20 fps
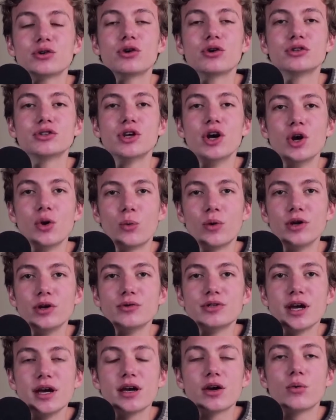goals when you
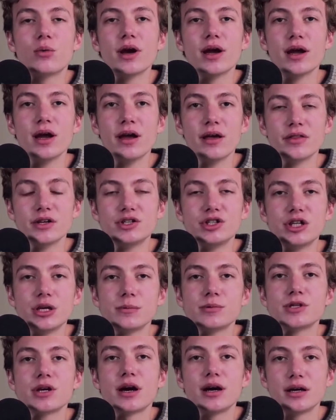take away the chip
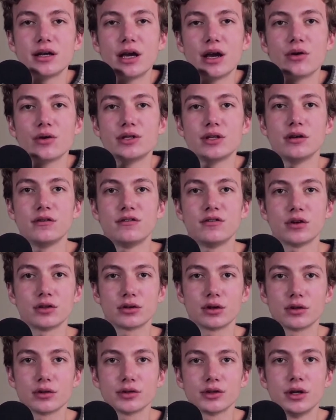shot guarantee field
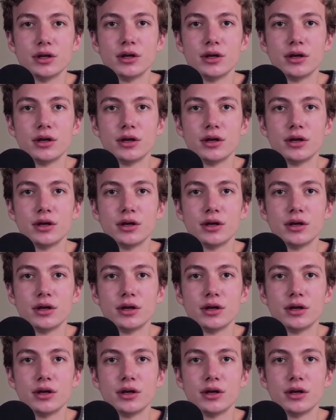goals.